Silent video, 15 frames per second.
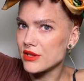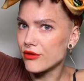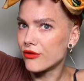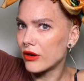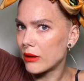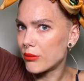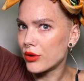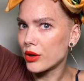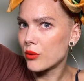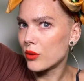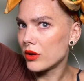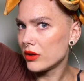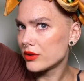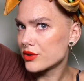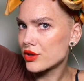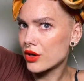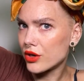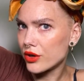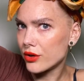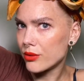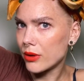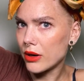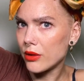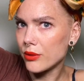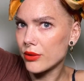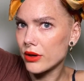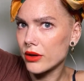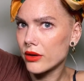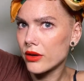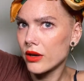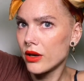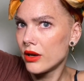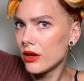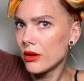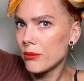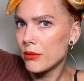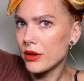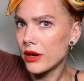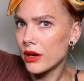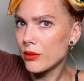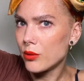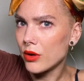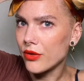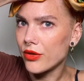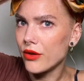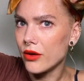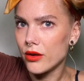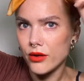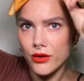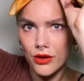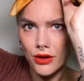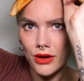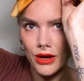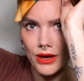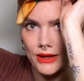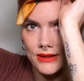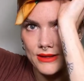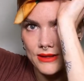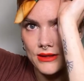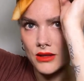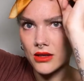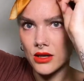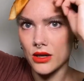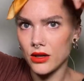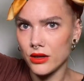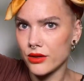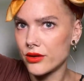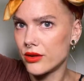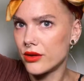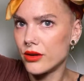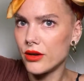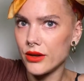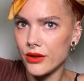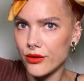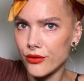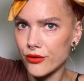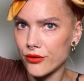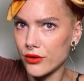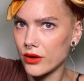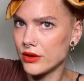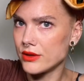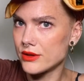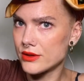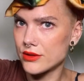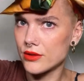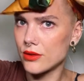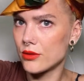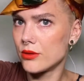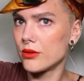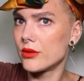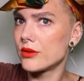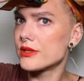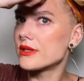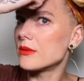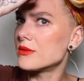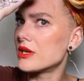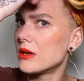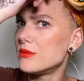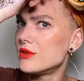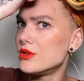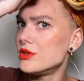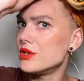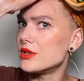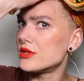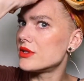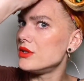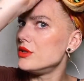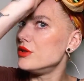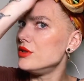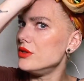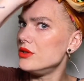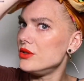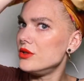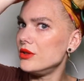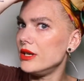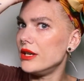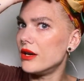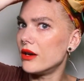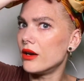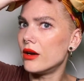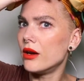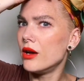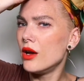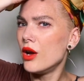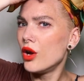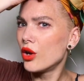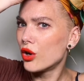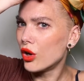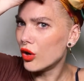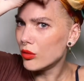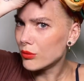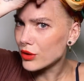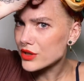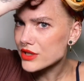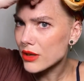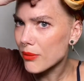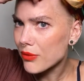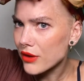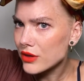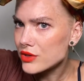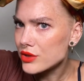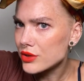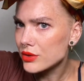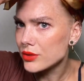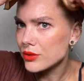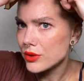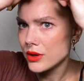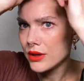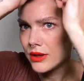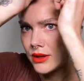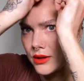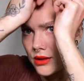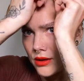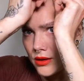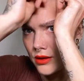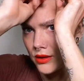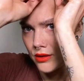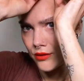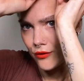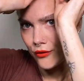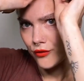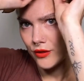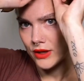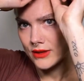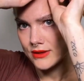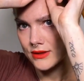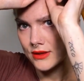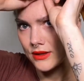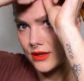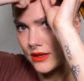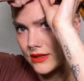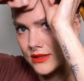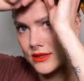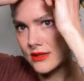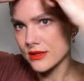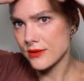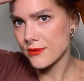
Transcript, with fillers: the fabric will turn around and but I want the, the nice color in the front. So sometimes you just, you, you need a comb or something to fix this.